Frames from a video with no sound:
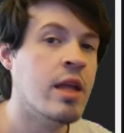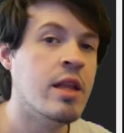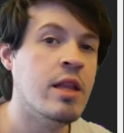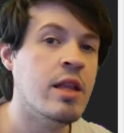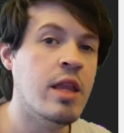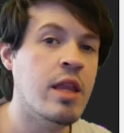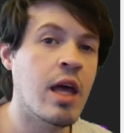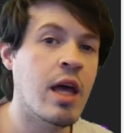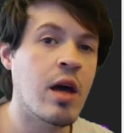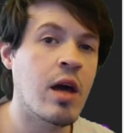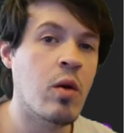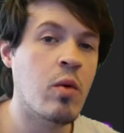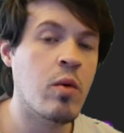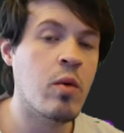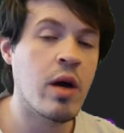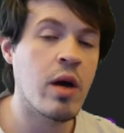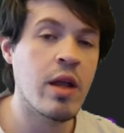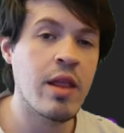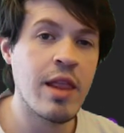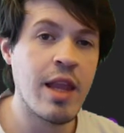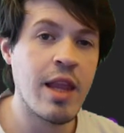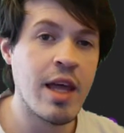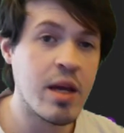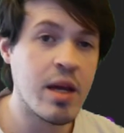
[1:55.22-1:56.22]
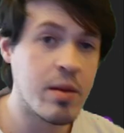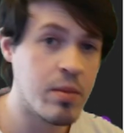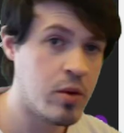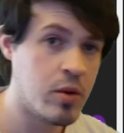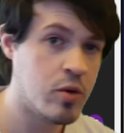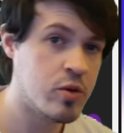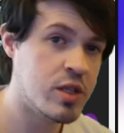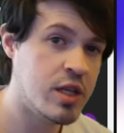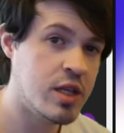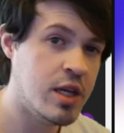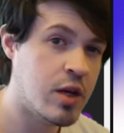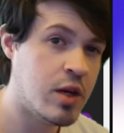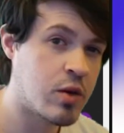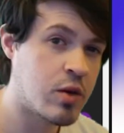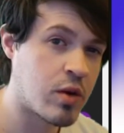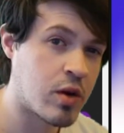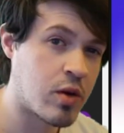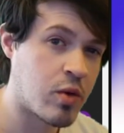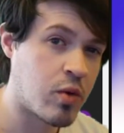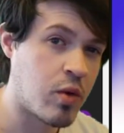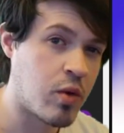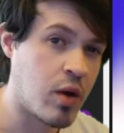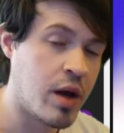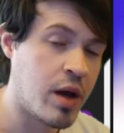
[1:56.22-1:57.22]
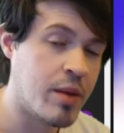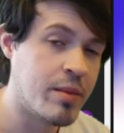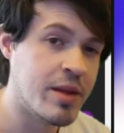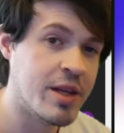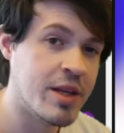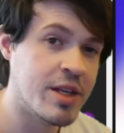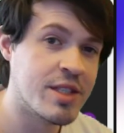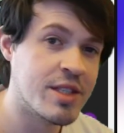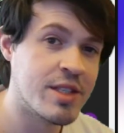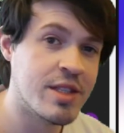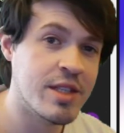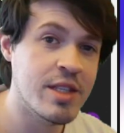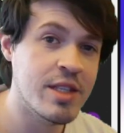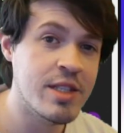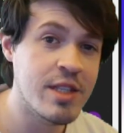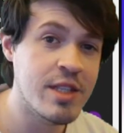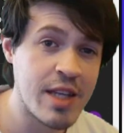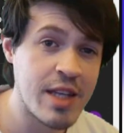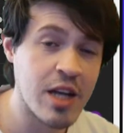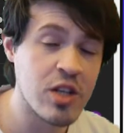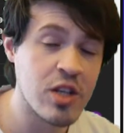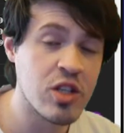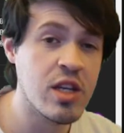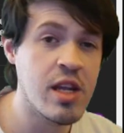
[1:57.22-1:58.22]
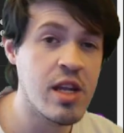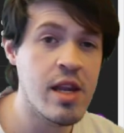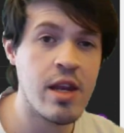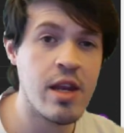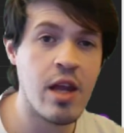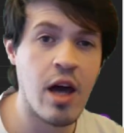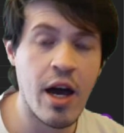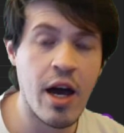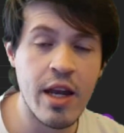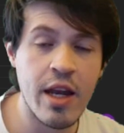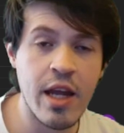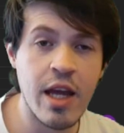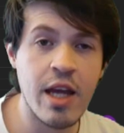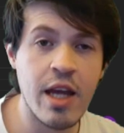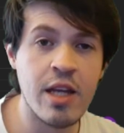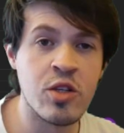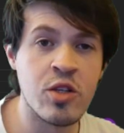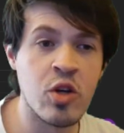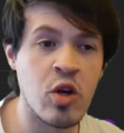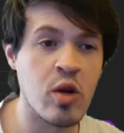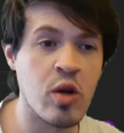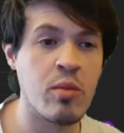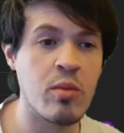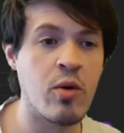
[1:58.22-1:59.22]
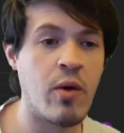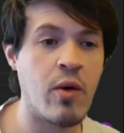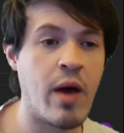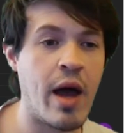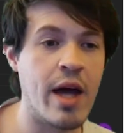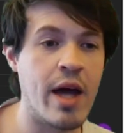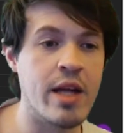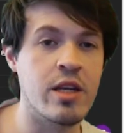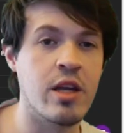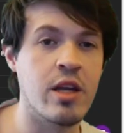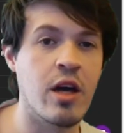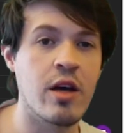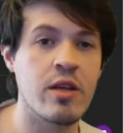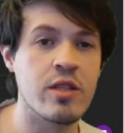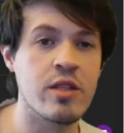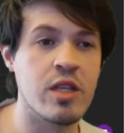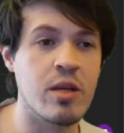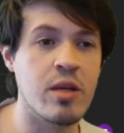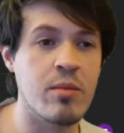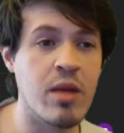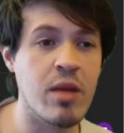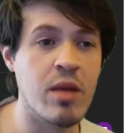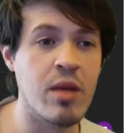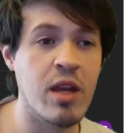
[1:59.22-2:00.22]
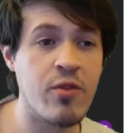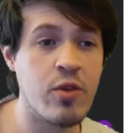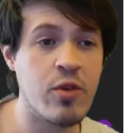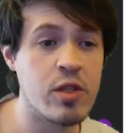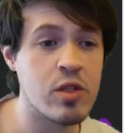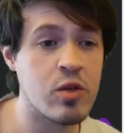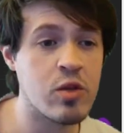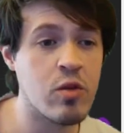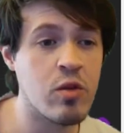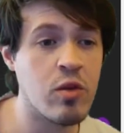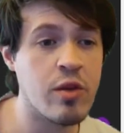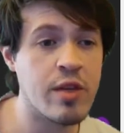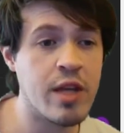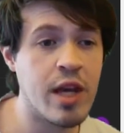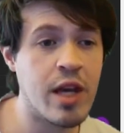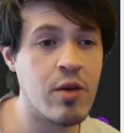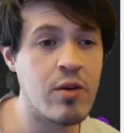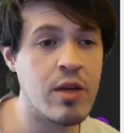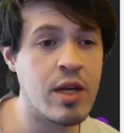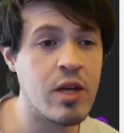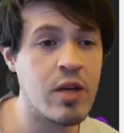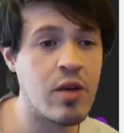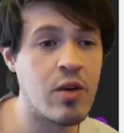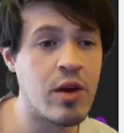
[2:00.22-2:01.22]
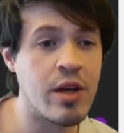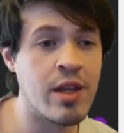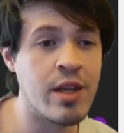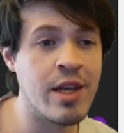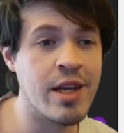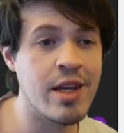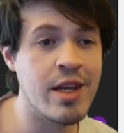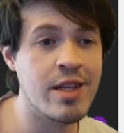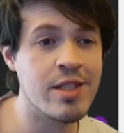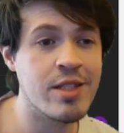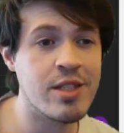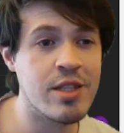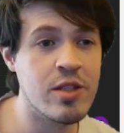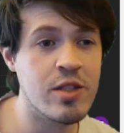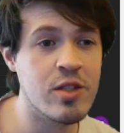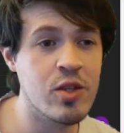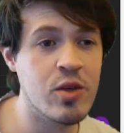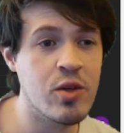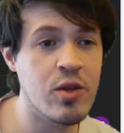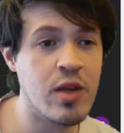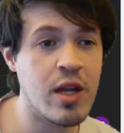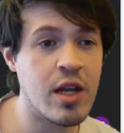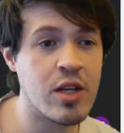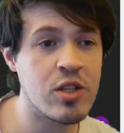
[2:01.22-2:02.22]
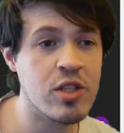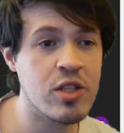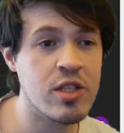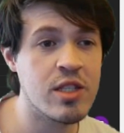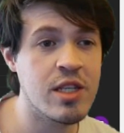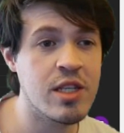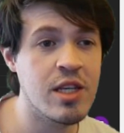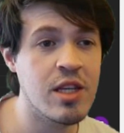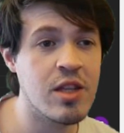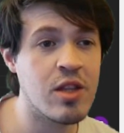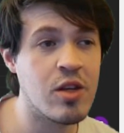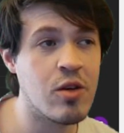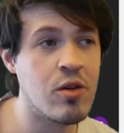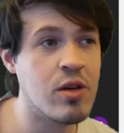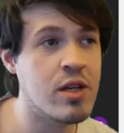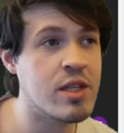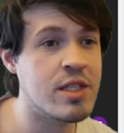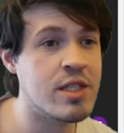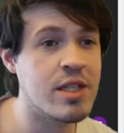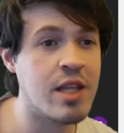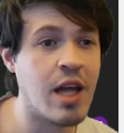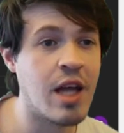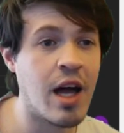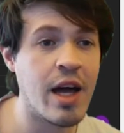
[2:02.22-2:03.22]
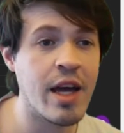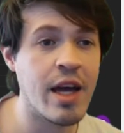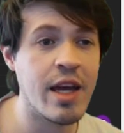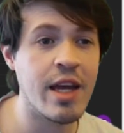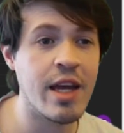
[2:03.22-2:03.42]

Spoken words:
Now, unlike most Ikra Kraum lists, this is actually not a turbo ad nauseam, and if we scroll down here on the instance, you can actually see there is not